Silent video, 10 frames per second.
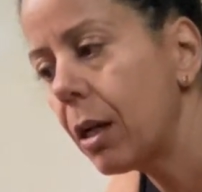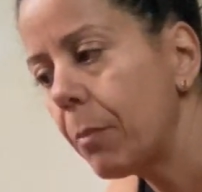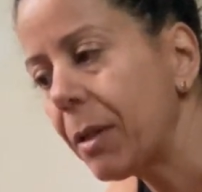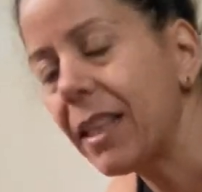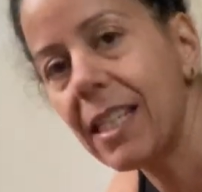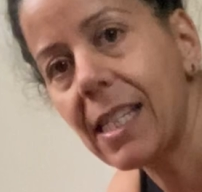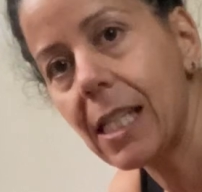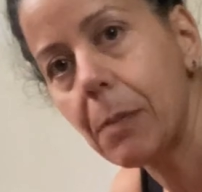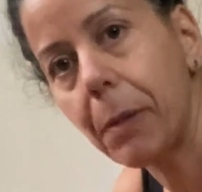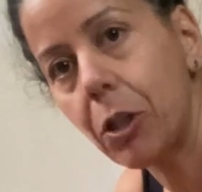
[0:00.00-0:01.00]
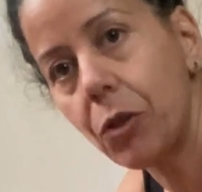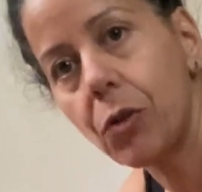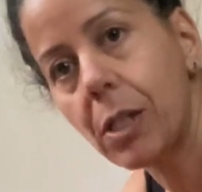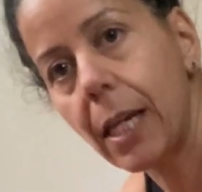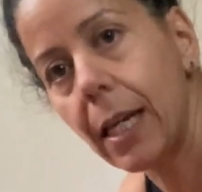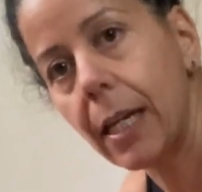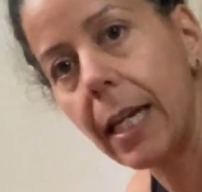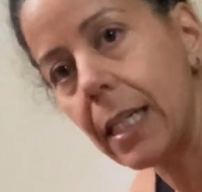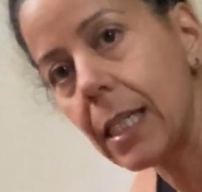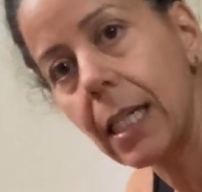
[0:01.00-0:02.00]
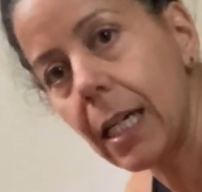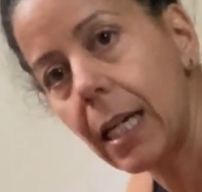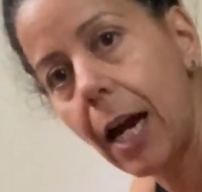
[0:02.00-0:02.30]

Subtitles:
But this has been used in India and